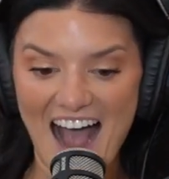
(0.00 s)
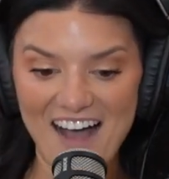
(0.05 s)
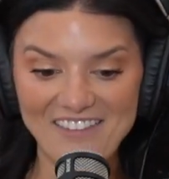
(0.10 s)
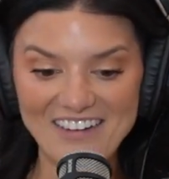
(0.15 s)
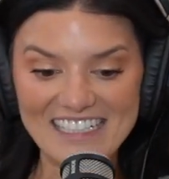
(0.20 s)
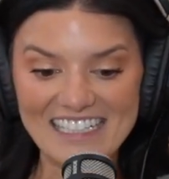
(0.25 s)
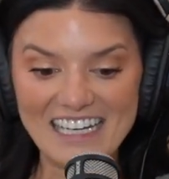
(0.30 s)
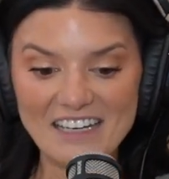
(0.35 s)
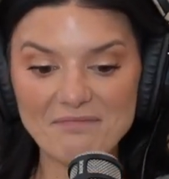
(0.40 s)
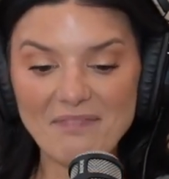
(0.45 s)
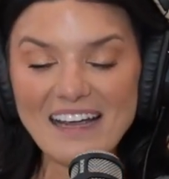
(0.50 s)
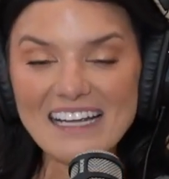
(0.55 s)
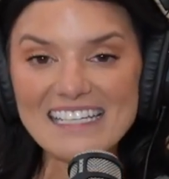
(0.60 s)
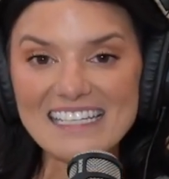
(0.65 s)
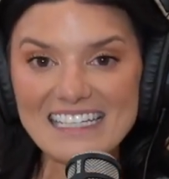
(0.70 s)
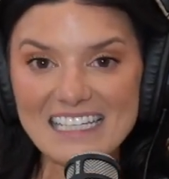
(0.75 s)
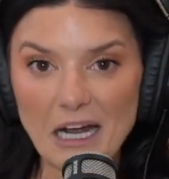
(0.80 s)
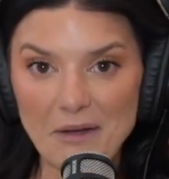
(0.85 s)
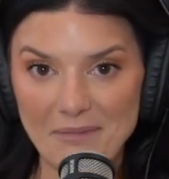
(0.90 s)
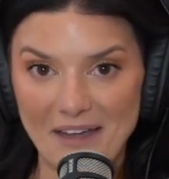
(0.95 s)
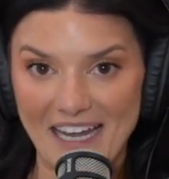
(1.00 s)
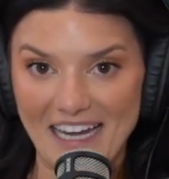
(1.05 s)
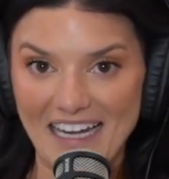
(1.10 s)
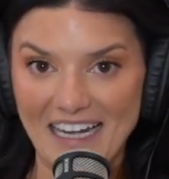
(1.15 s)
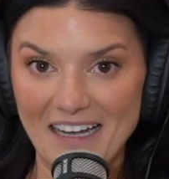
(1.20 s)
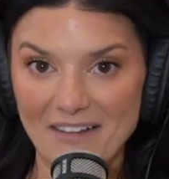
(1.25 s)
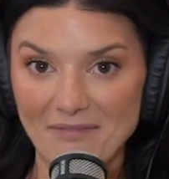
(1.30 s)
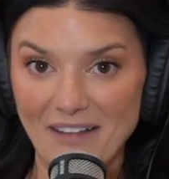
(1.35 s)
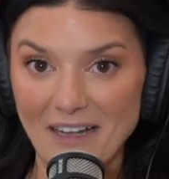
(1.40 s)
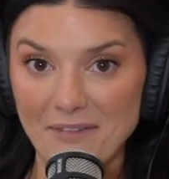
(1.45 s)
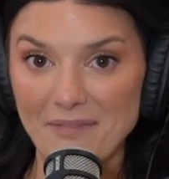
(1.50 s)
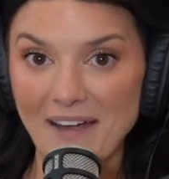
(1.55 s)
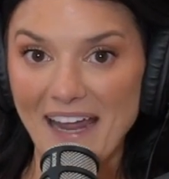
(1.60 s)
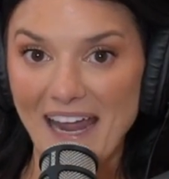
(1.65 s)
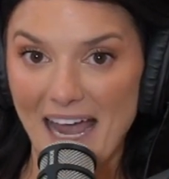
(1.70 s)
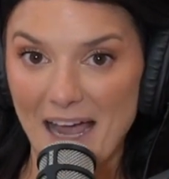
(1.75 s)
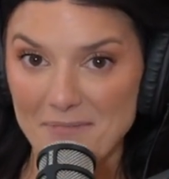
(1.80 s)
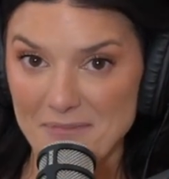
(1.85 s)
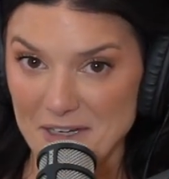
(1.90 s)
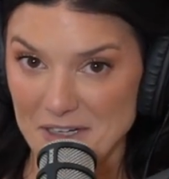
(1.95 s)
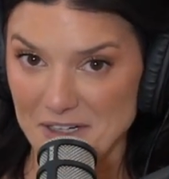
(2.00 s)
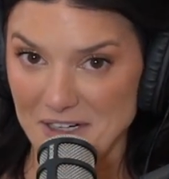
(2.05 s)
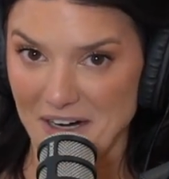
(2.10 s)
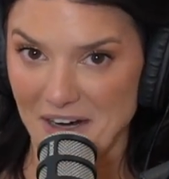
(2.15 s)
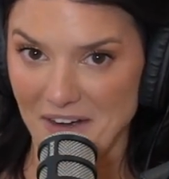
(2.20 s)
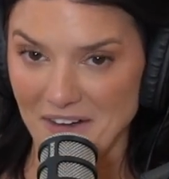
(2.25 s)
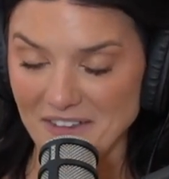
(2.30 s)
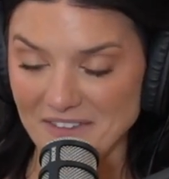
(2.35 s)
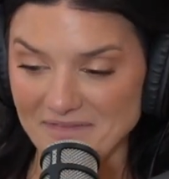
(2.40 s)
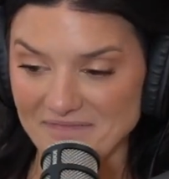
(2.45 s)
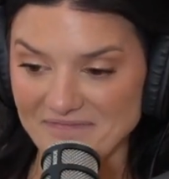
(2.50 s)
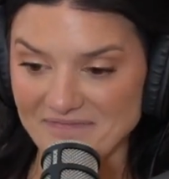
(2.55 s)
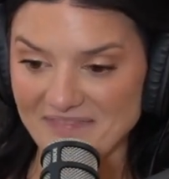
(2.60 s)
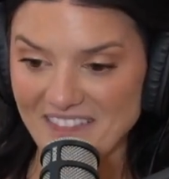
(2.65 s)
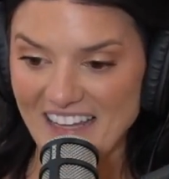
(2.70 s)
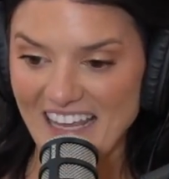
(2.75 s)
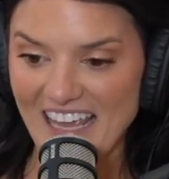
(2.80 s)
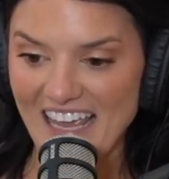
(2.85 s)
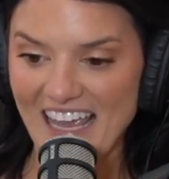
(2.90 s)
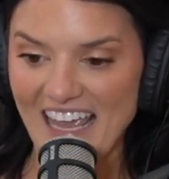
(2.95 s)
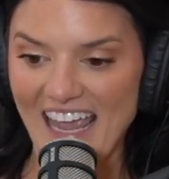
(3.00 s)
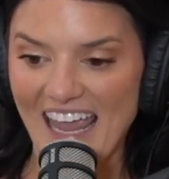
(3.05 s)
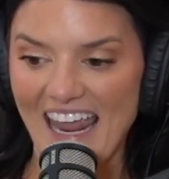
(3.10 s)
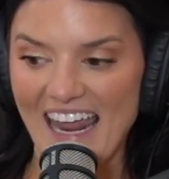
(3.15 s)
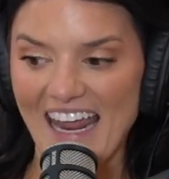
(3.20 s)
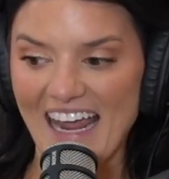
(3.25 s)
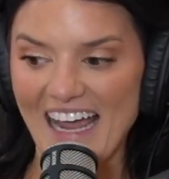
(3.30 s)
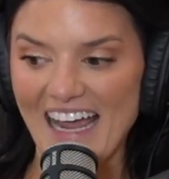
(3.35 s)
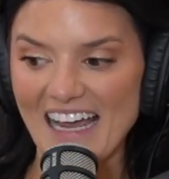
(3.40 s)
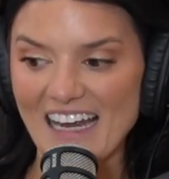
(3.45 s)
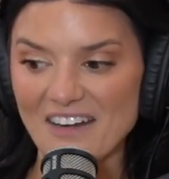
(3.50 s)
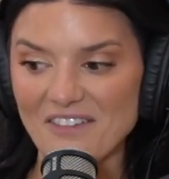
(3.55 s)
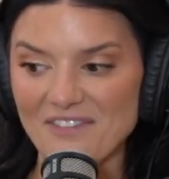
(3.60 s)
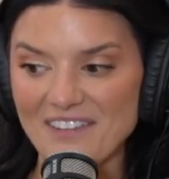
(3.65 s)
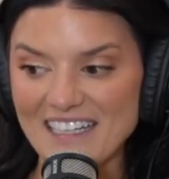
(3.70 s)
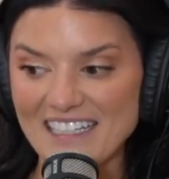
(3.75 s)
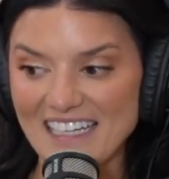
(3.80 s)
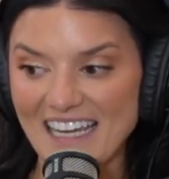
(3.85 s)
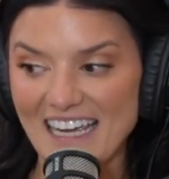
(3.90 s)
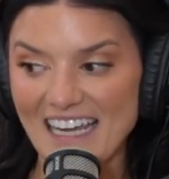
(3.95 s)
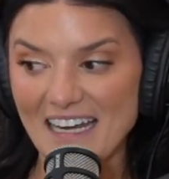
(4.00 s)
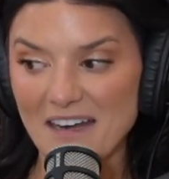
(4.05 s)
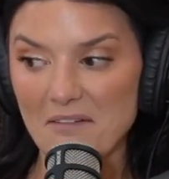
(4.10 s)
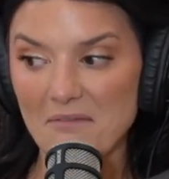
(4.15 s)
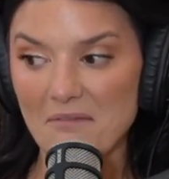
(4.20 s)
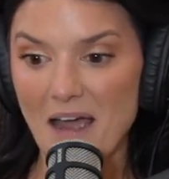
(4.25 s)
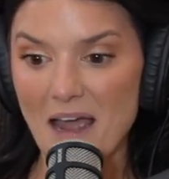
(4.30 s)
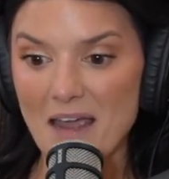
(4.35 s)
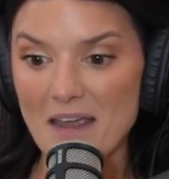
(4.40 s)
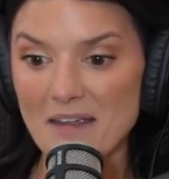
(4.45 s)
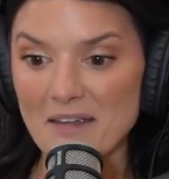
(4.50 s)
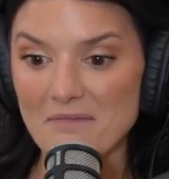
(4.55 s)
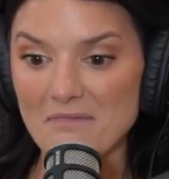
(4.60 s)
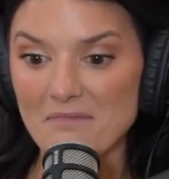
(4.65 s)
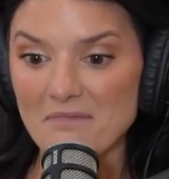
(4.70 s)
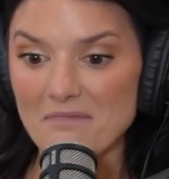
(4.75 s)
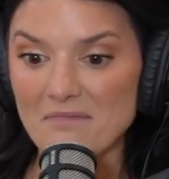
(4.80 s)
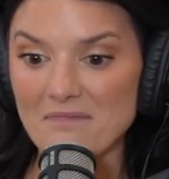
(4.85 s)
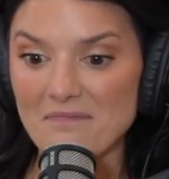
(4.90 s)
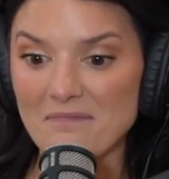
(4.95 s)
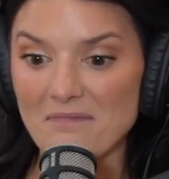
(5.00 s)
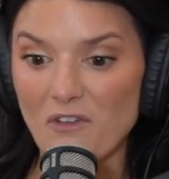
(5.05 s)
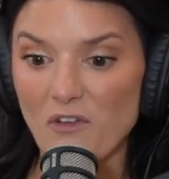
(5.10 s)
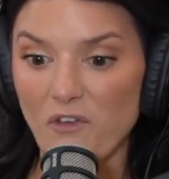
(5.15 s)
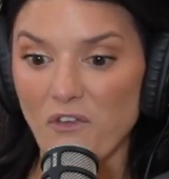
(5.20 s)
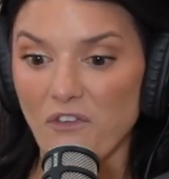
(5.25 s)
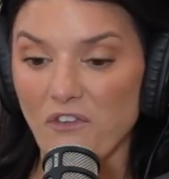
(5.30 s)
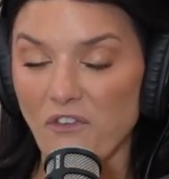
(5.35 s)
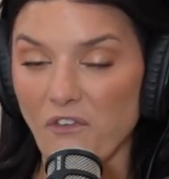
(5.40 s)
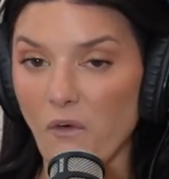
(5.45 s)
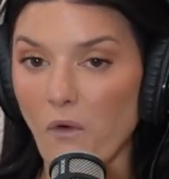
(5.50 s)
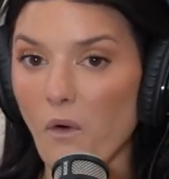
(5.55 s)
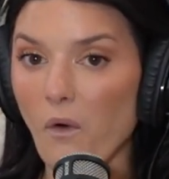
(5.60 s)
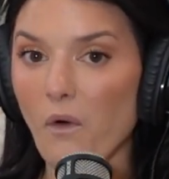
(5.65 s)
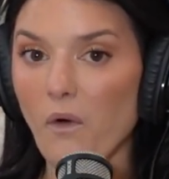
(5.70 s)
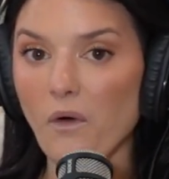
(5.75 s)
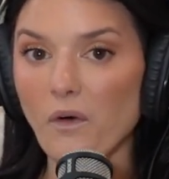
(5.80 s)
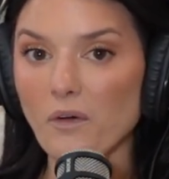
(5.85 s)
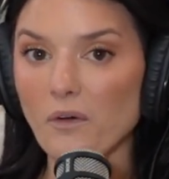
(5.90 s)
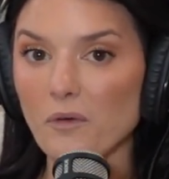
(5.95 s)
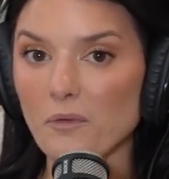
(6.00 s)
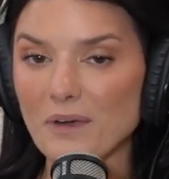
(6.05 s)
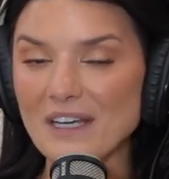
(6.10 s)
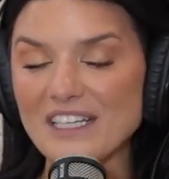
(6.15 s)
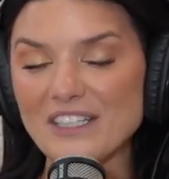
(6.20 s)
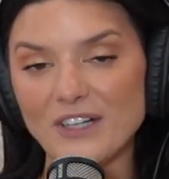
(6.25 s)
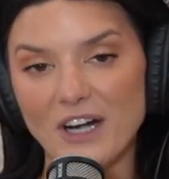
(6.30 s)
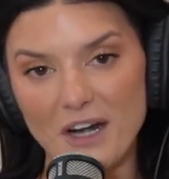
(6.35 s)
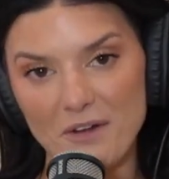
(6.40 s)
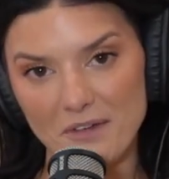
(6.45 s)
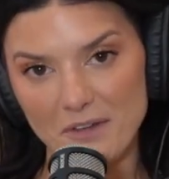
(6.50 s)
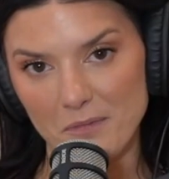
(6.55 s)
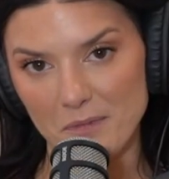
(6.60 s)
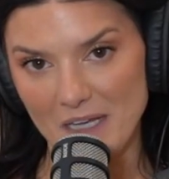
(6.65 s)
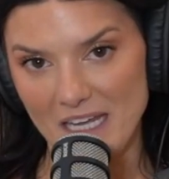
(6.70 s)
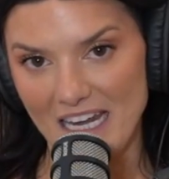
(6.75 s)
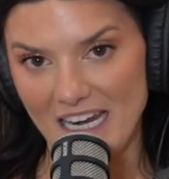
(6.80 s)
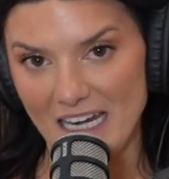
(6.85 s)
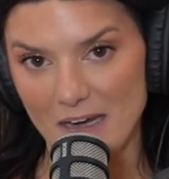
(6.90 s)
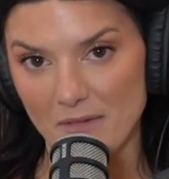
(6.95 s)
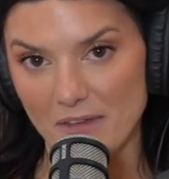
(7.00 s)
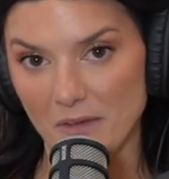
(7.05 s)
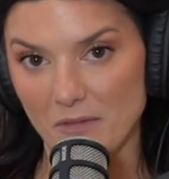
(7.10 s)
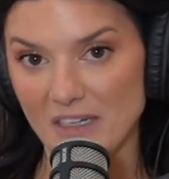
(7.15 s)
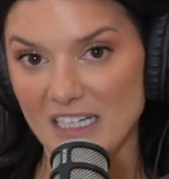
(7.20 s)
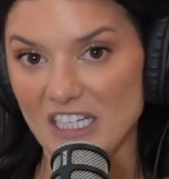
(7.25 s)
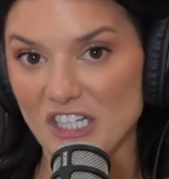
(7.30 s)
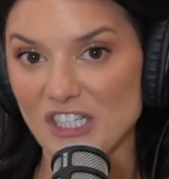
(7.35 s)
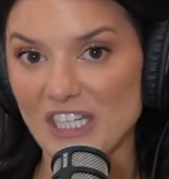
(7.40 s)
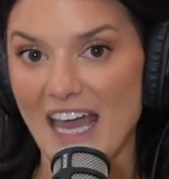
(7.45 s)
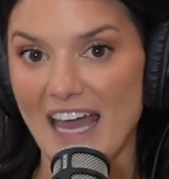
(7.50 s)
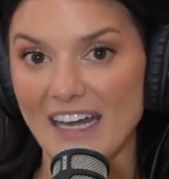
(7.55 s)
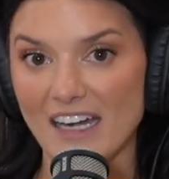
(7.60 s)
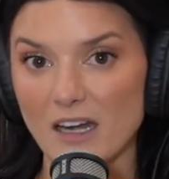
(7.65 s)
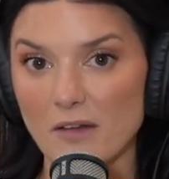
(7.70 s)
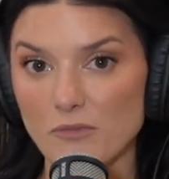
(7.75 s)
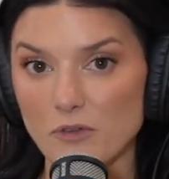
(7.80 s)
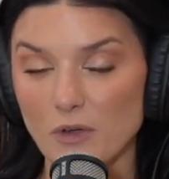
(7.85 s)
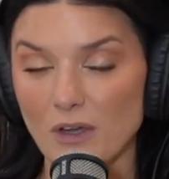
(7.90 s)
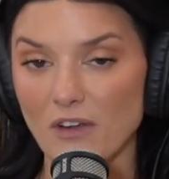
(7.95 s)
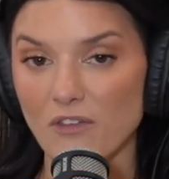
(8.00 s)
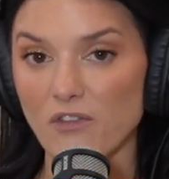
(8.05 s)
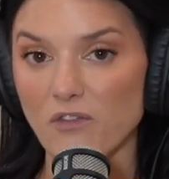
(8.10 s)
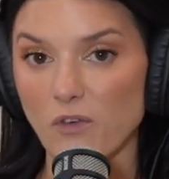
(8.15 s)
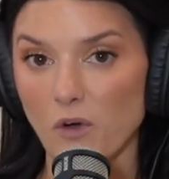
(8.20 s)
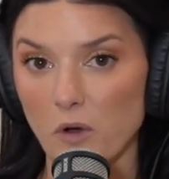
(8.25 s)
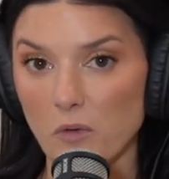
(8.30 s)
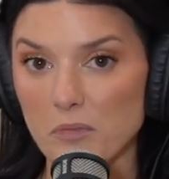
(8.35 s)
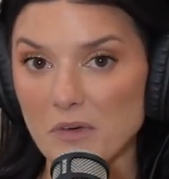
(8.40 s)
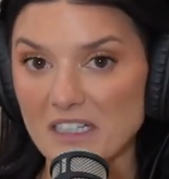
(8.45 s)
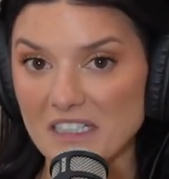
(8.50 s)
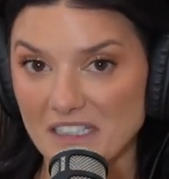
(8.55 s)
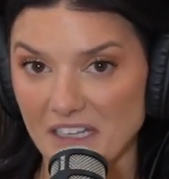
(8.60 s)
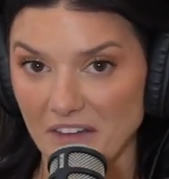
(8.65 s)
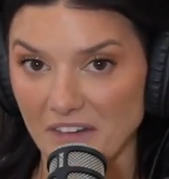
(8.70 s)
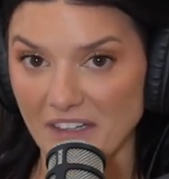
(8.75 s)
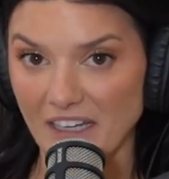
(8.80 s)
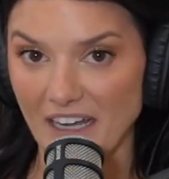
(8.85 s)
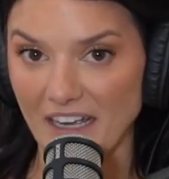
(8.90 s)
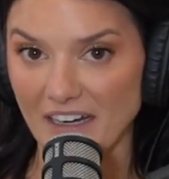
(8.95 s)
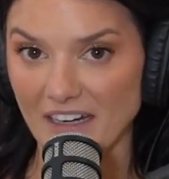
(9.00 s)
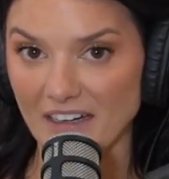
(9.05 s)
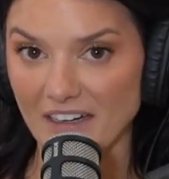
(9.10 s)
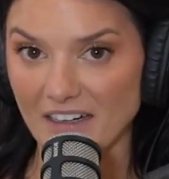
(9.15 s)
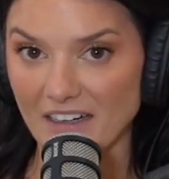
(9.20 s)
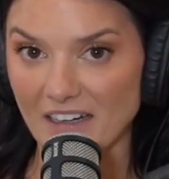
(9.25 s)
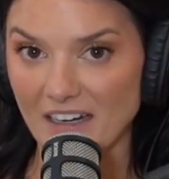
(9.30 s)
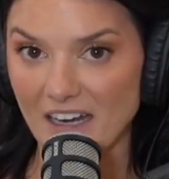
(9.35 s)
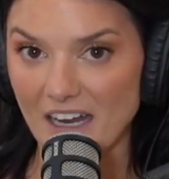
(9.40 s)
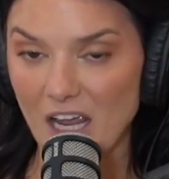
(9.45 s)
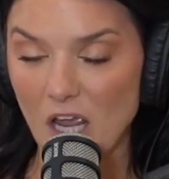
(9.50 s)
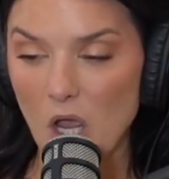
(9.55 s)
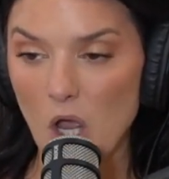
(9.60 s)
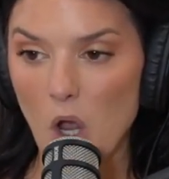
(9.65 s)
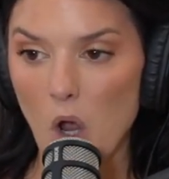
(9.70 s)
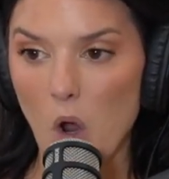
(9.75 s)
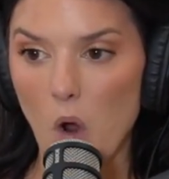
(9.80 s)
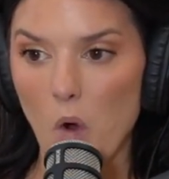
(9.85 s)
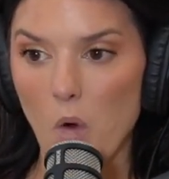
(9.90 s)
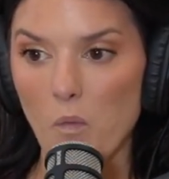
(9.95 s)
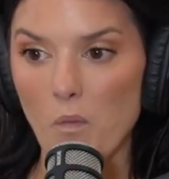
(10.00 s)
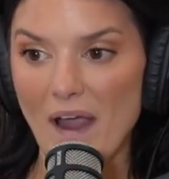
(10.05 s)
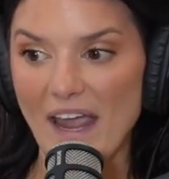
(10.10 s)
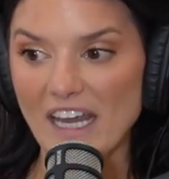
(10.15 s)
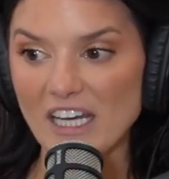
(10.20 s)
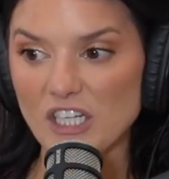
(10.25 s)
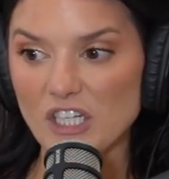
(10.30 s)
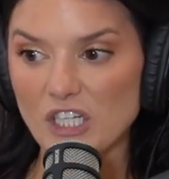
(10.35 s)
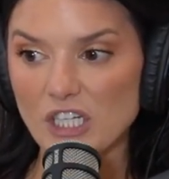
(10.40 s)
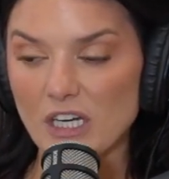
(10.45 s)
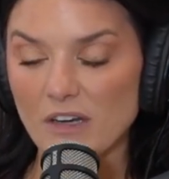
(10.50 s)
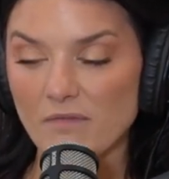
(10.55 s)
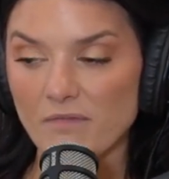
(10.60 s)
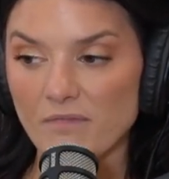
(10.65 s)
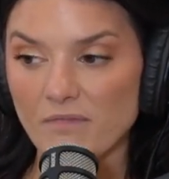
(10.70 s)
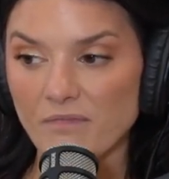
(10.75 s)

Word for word: We did my stomach, like my happy trail, and we did my full, we started with bikini, but then we just ended up doing full Brazilian, which